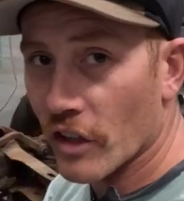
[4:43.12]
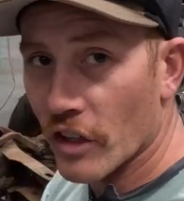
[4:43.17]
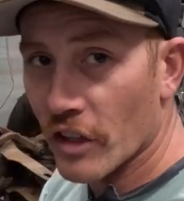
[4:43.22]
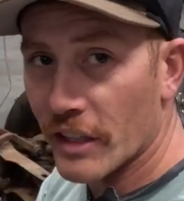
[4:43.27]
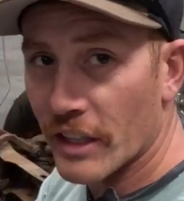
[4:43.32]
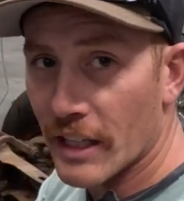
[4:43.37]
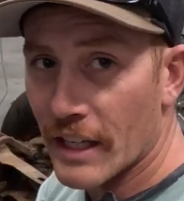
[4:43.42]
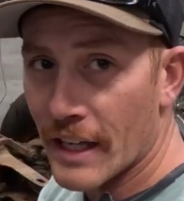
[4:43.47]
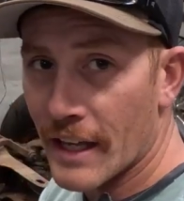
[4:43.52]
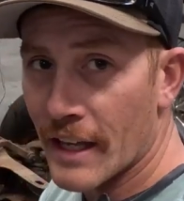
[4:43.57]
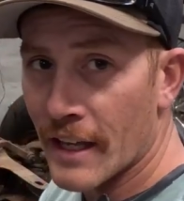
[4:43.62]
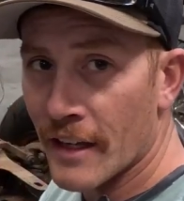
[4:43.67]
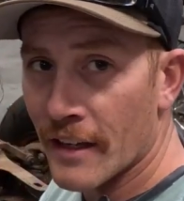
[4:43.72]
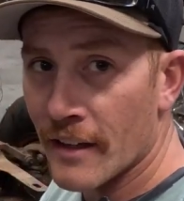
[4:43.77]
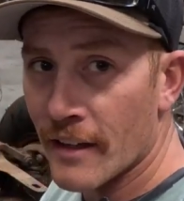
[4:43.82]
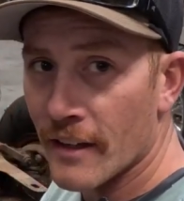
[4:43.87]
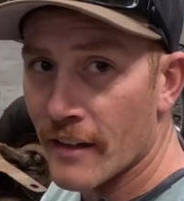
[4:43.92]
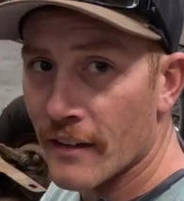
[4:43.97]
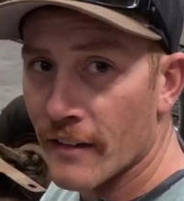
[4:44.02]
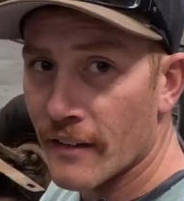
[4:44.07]
look
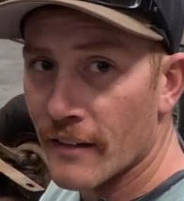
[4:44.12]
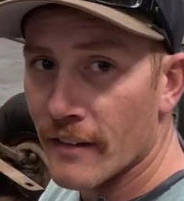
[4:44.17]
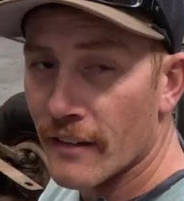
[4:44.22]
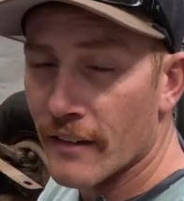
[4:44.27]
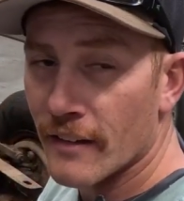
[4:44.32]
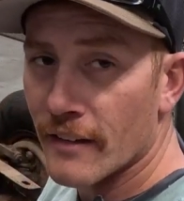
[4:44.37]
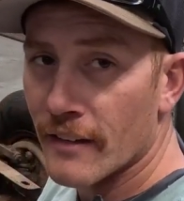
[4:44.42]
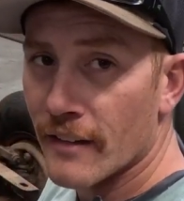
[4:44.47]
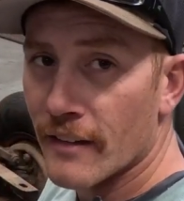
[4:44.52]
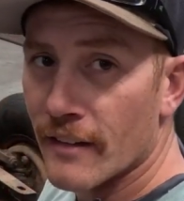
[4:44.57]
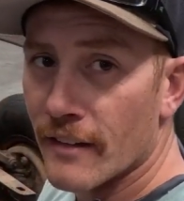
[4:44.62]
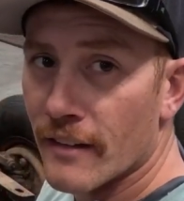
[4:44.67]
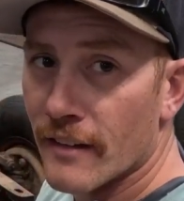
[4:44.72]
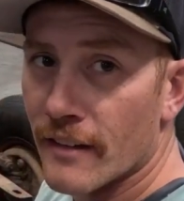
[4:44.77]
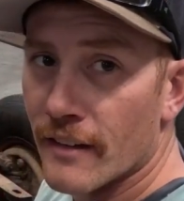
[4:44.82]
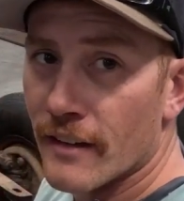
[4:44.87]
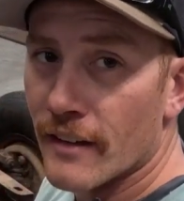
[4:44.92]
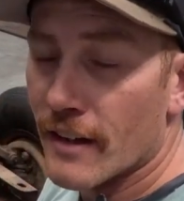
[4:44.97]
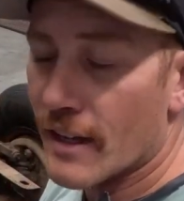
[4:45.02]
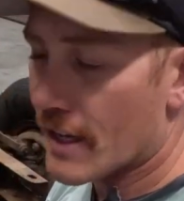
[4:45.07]
in,
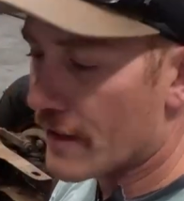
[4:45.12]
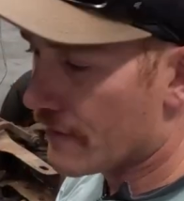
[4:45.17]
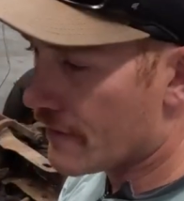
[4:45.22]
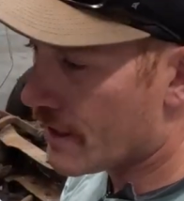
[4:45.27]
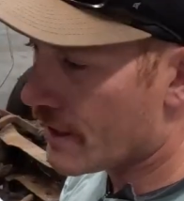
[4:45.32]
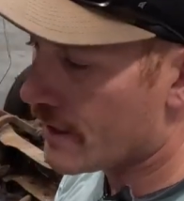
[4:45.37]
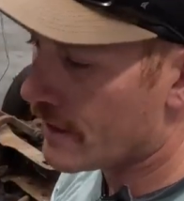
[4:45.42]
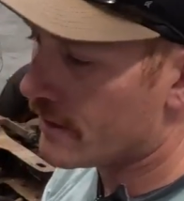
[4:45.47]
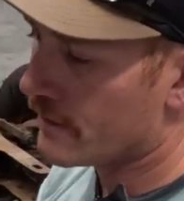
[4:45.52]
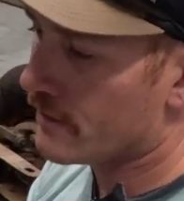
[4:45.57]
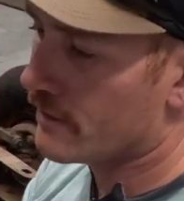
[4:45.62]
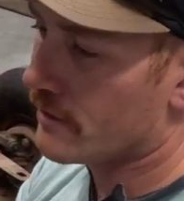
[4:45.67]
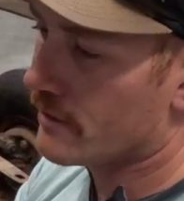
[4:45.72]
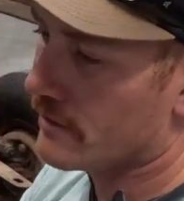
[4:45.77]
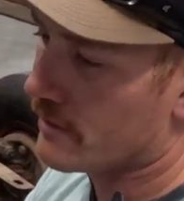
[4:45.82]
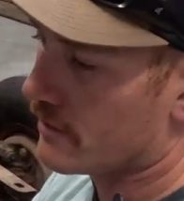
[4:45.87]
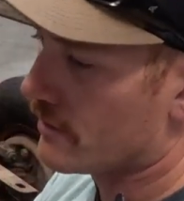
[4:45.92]
and then